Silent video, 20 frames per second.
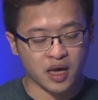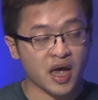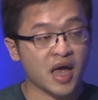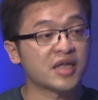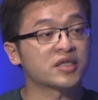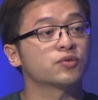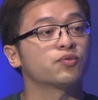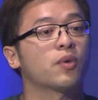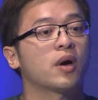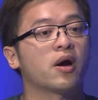as
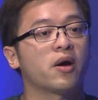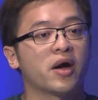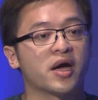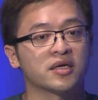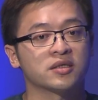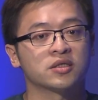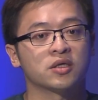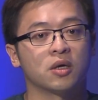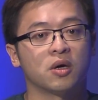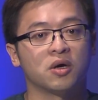well
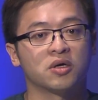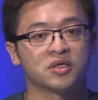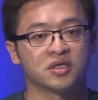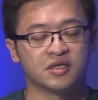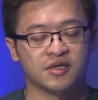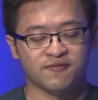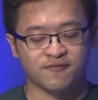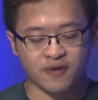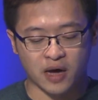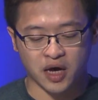as all the
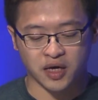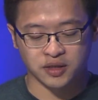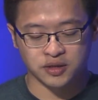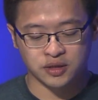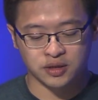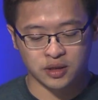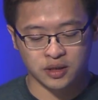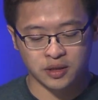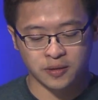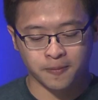
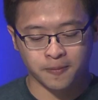devices.